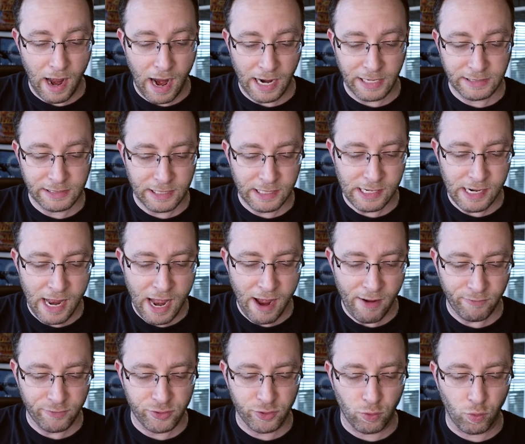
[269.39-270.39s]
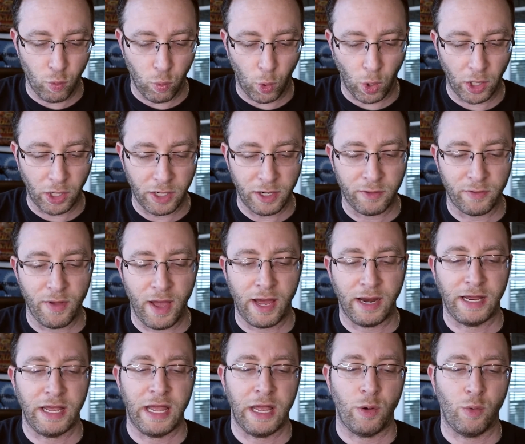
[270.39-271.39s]
I didn't have to worry
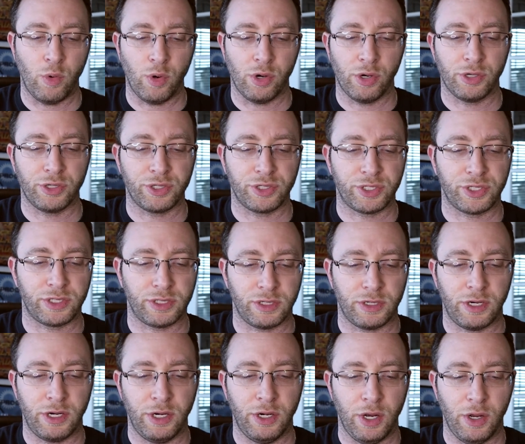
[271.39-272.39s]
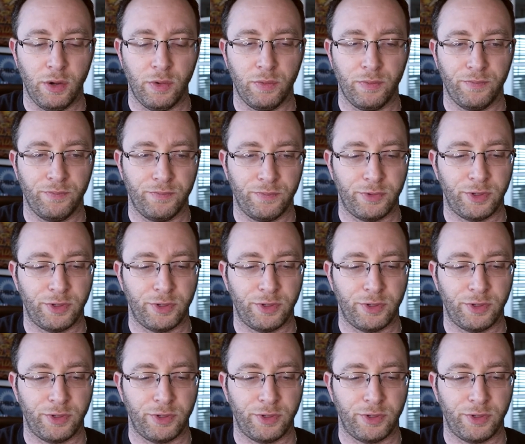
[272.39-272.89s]
that it was, you know,